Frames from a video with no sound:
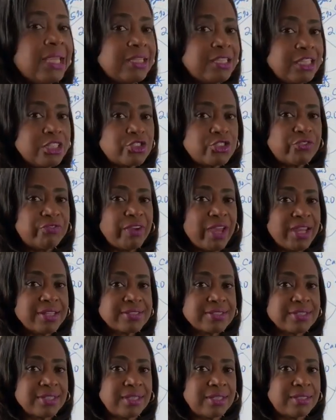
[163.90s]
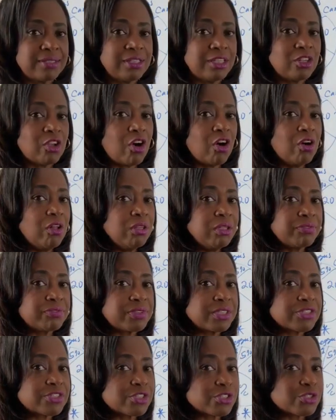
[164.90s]
get your fats in. And all of
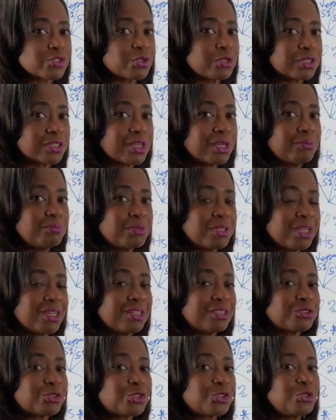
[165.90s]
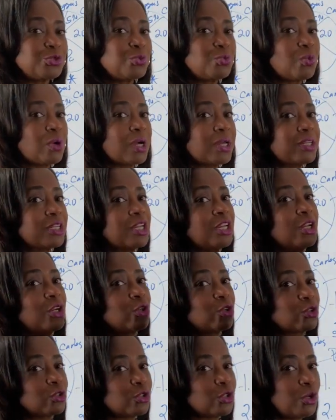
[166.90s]
this is going to come down to one
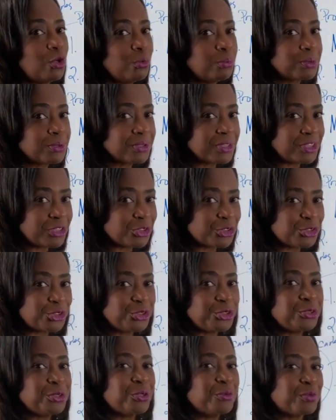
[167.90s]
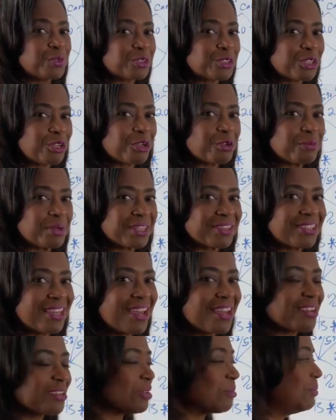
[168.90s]
global issue, and we'll talk about
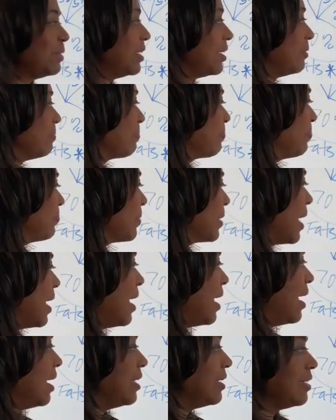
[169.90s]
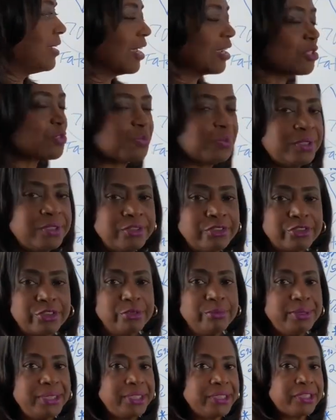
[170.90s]
that in a minute. Next one,
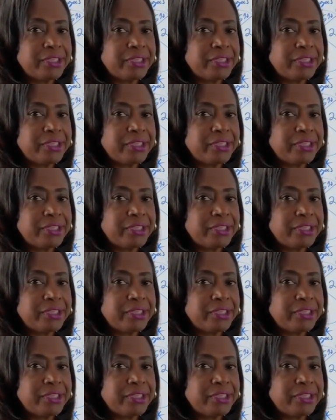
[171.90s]
too many